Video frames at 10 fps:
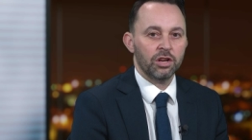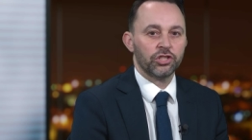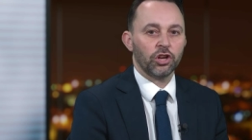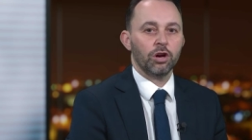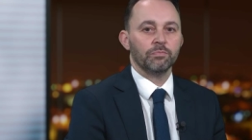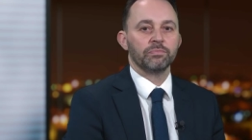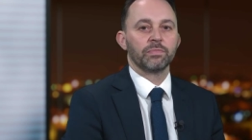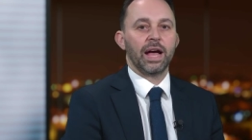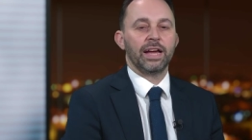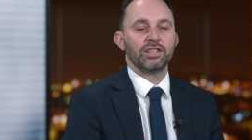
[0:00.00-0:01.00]
Shalom
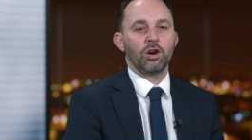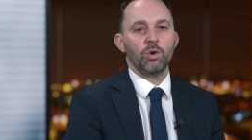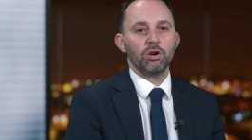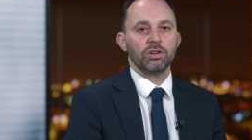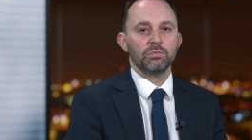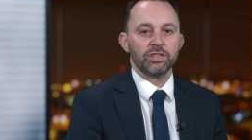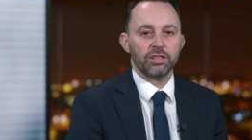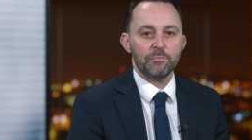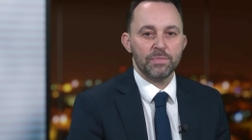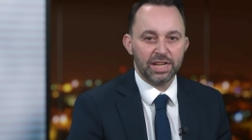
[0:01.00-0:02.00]
and uh, welcome to
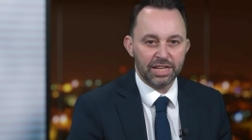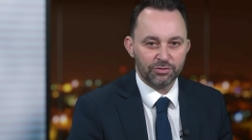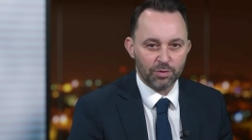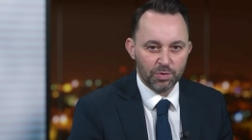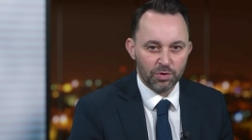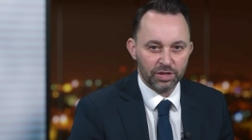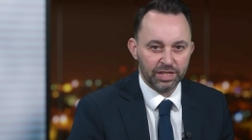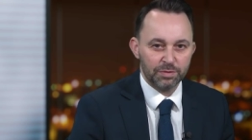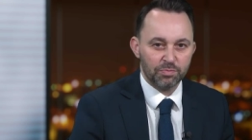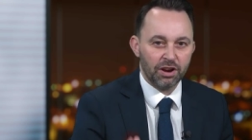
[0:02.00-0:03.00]
the Middle East Report. In
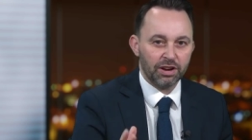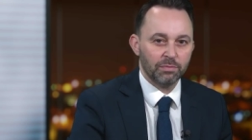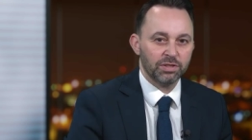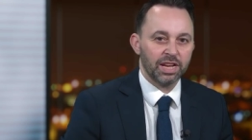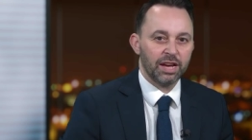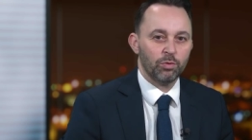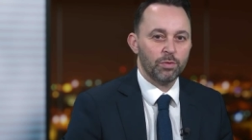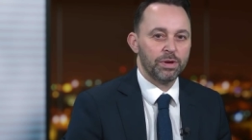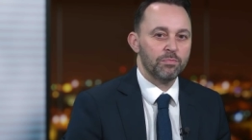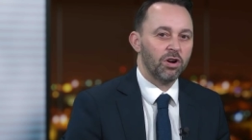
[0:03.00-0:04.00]
this program today,
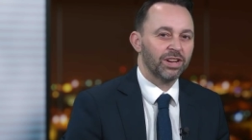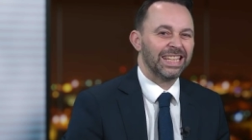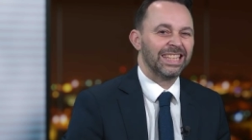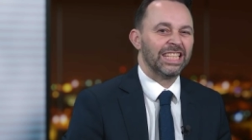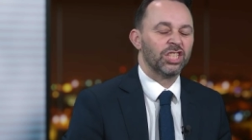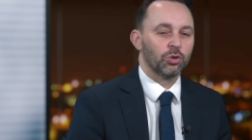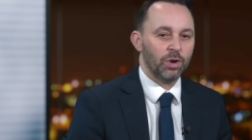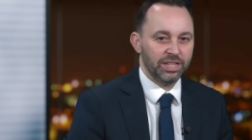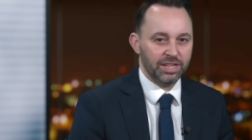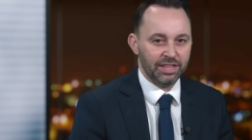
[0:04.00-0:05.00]
we'll be marking the
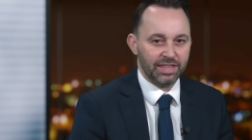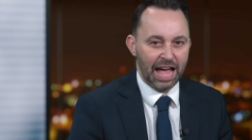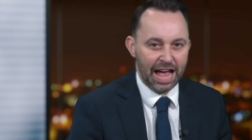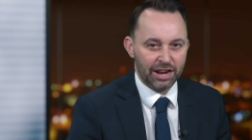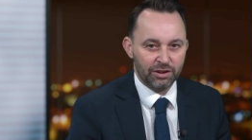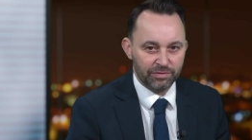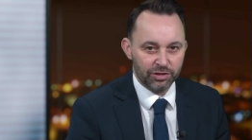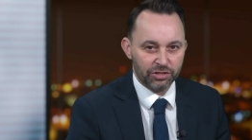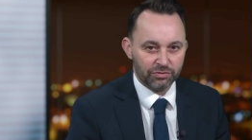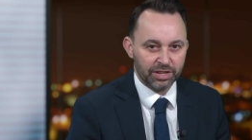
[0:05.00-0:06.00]
20th
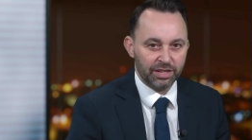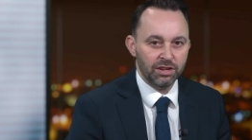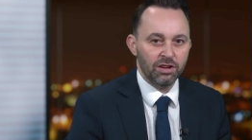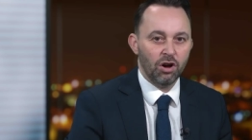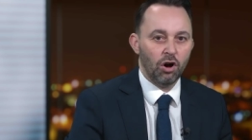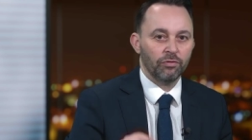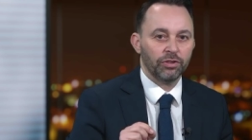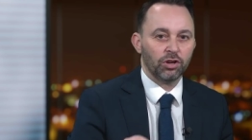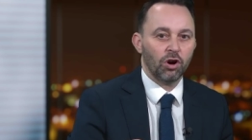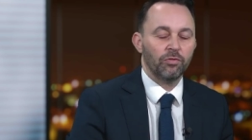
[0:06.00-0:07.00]
anniversary of
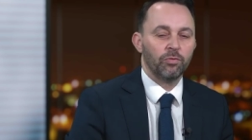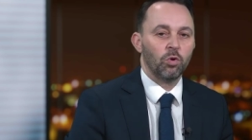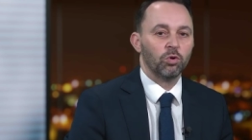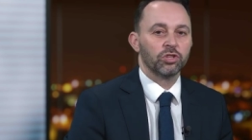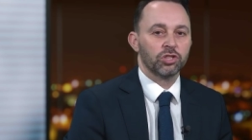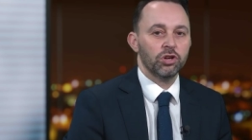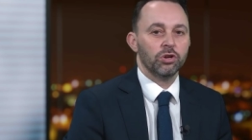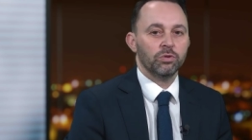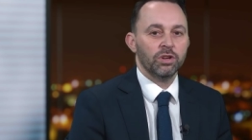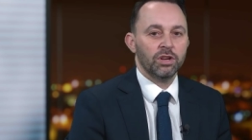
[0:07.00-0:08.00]
the Gulf War
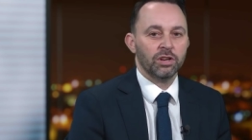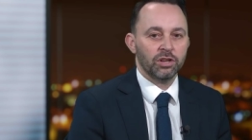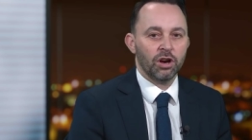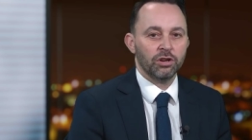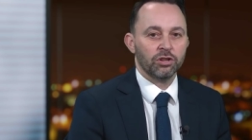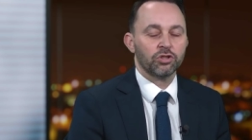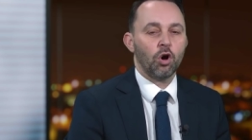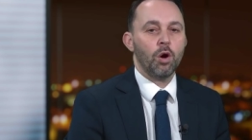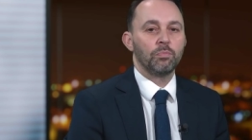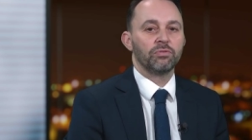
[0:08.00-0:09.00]
II, known as
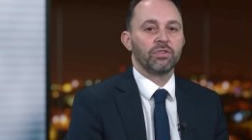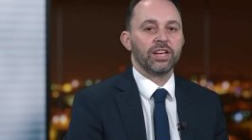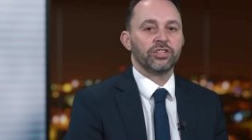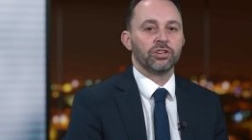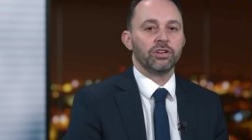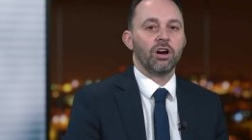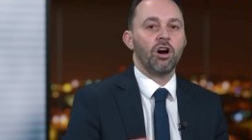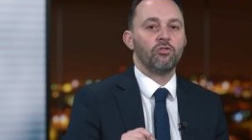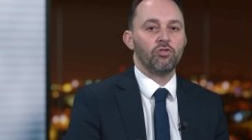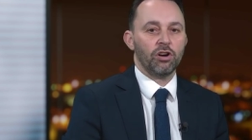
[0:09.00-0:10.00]
Operation
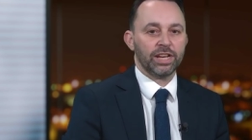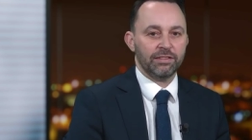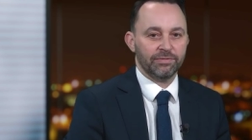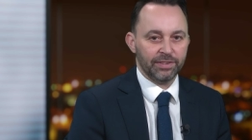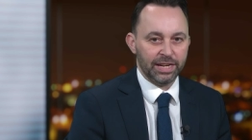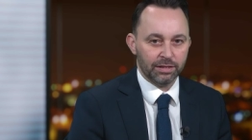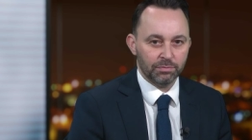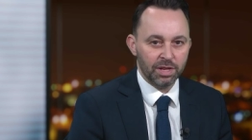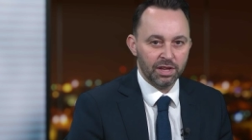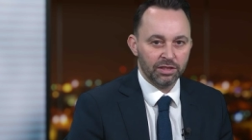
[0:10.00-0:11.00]
Iraqi
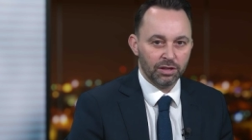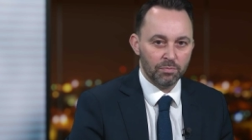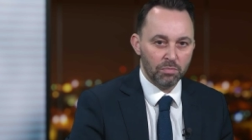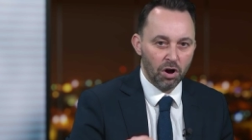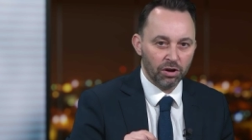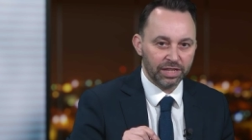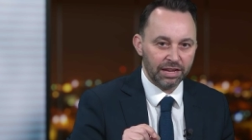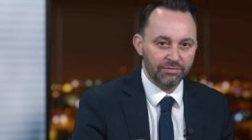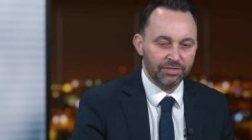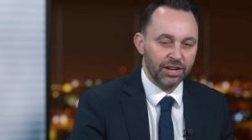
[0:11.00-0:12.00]
Freedom, that marked
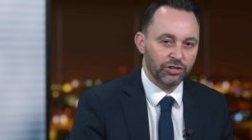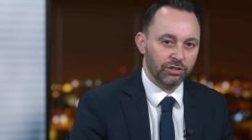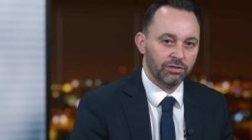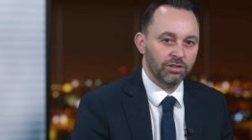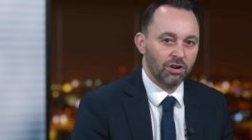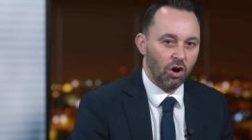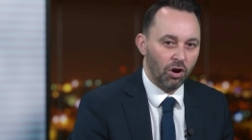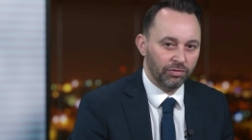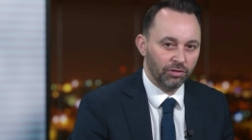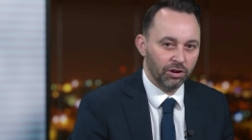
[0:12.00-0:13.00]
the invasion
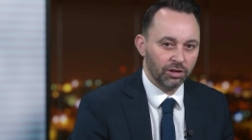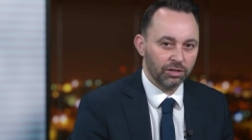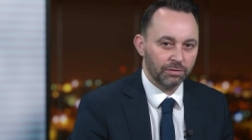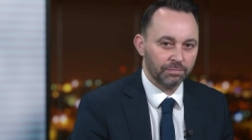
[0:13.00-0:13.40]
of Iraq.